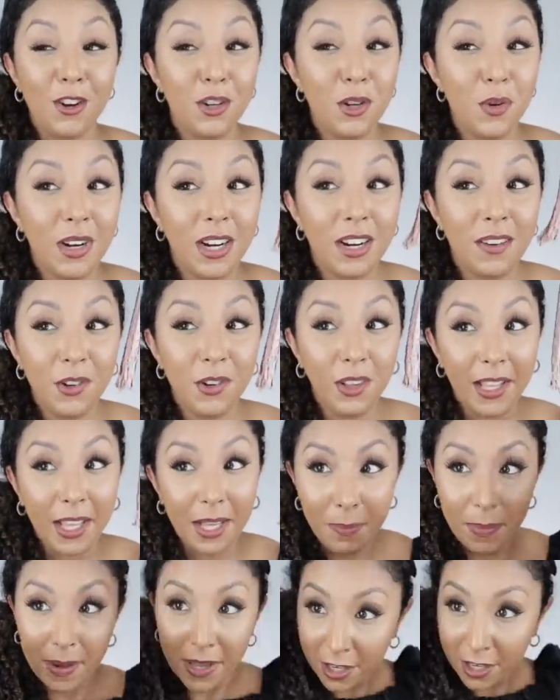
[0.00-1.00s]
Do whatever you
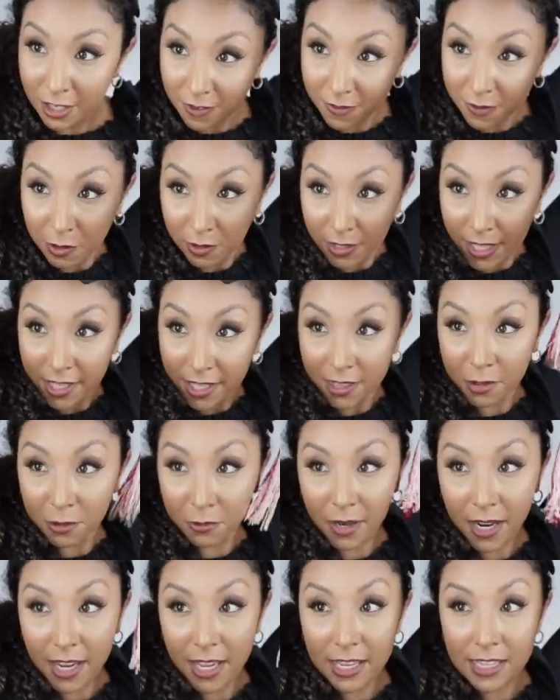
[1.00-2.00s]
like better. If you like the
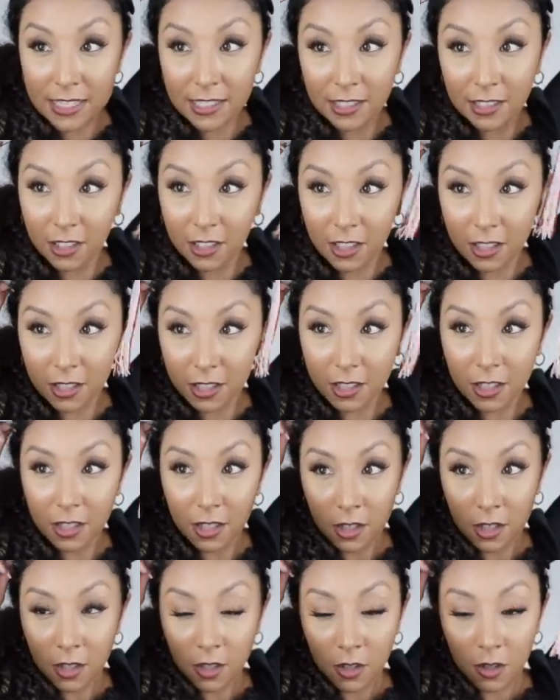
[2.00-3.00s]
raised look,
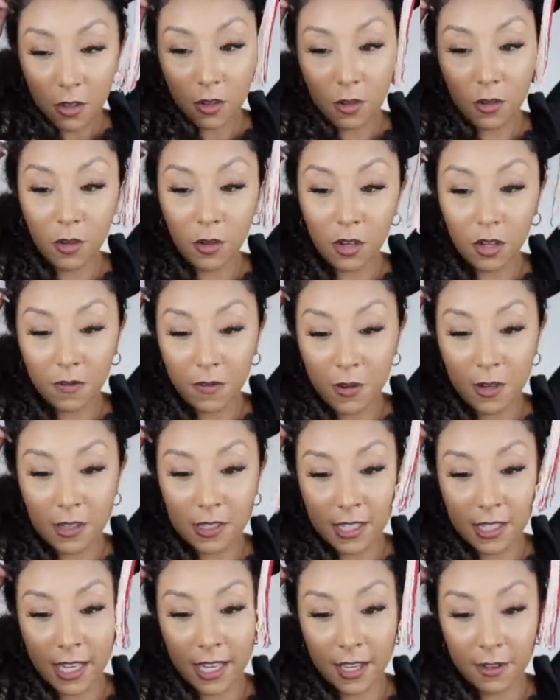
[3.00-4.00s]
or if you
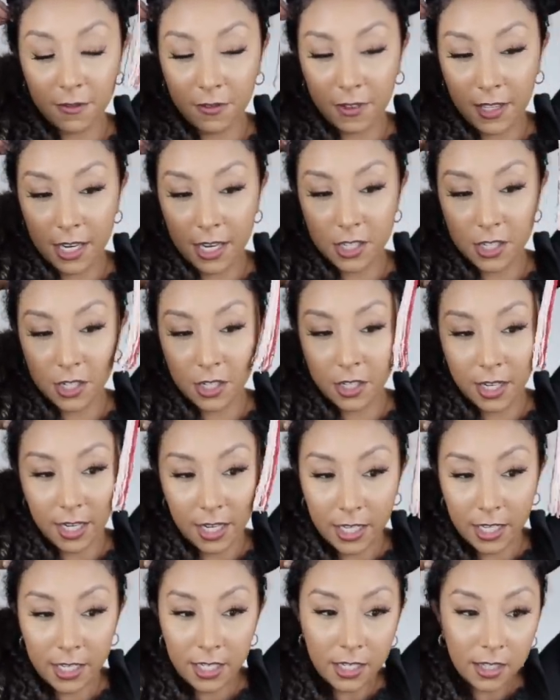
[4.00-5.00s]
just like it flat to your
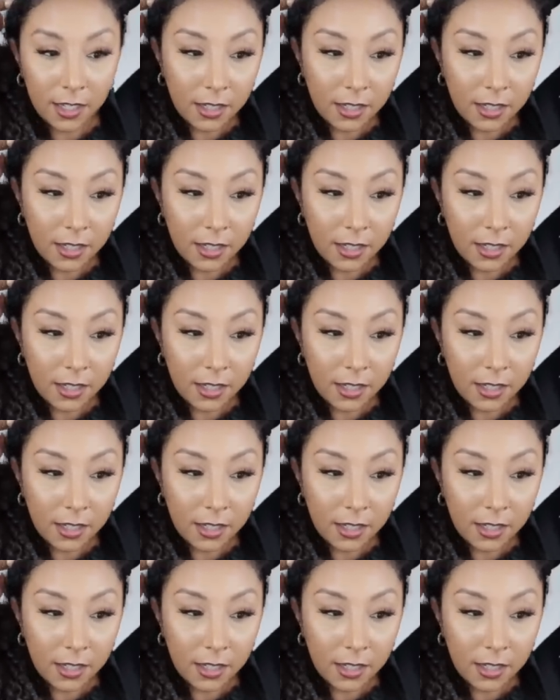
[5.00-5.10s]
head.